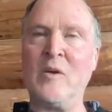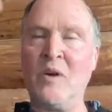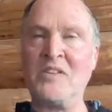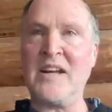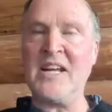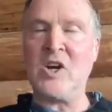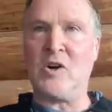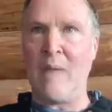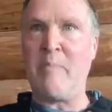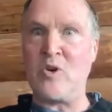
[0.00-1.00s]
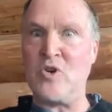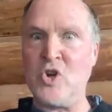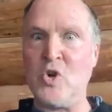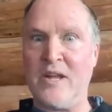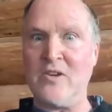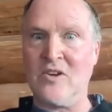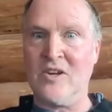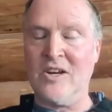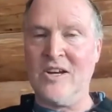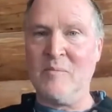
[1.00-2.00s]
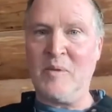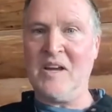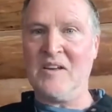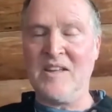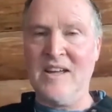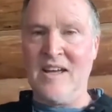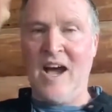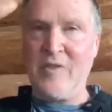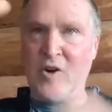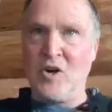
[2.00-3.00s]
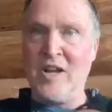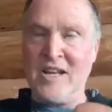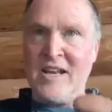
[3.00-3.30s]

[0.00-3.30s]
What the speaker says: Once I hear it, I better do it because I've heard it.